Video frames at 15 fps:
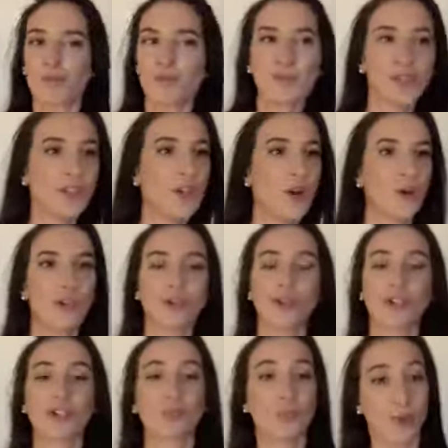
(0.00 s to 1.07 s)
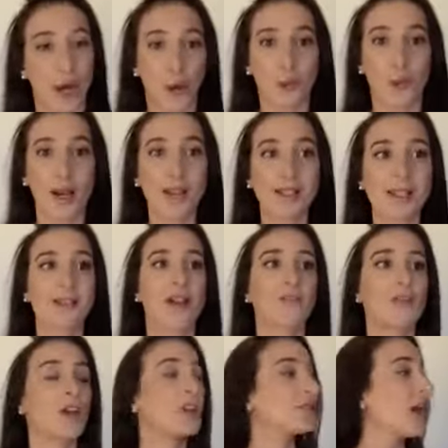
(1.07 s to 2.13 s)
You know, there's brown rice, and then
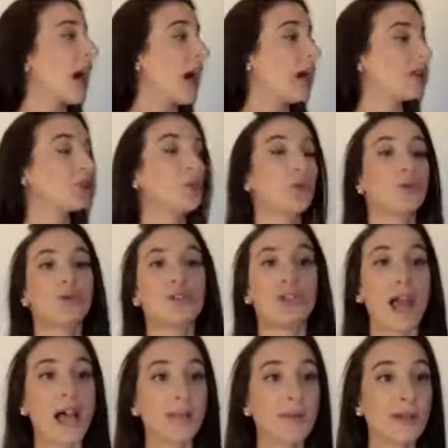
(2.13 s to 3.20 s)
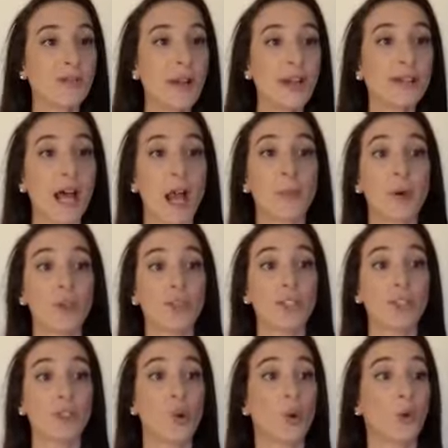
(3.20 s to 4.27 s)
I choose jasmine rice. I
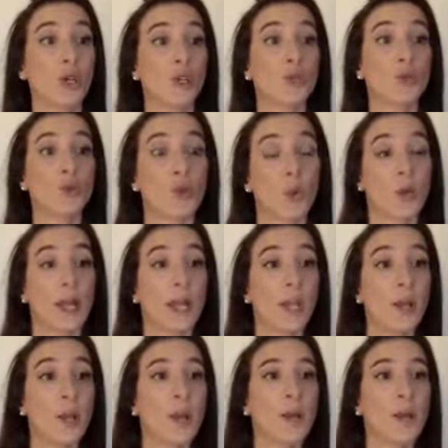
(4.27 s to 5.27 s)
personally don't enjoy